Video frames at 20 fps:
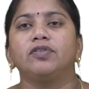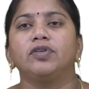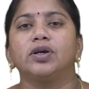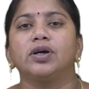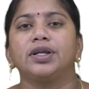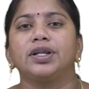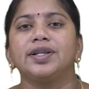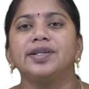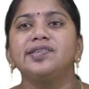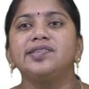we
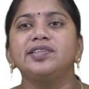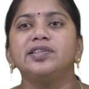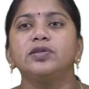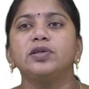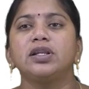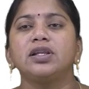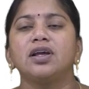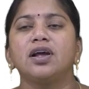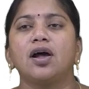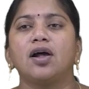are
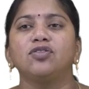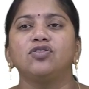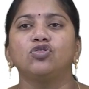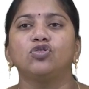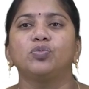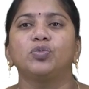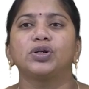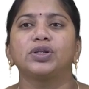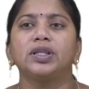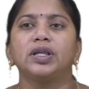initially
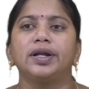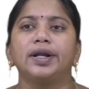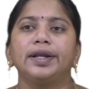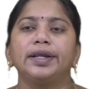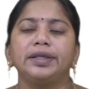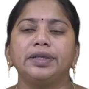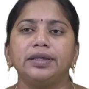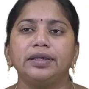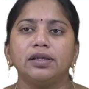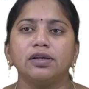assumed that
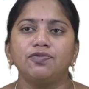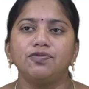E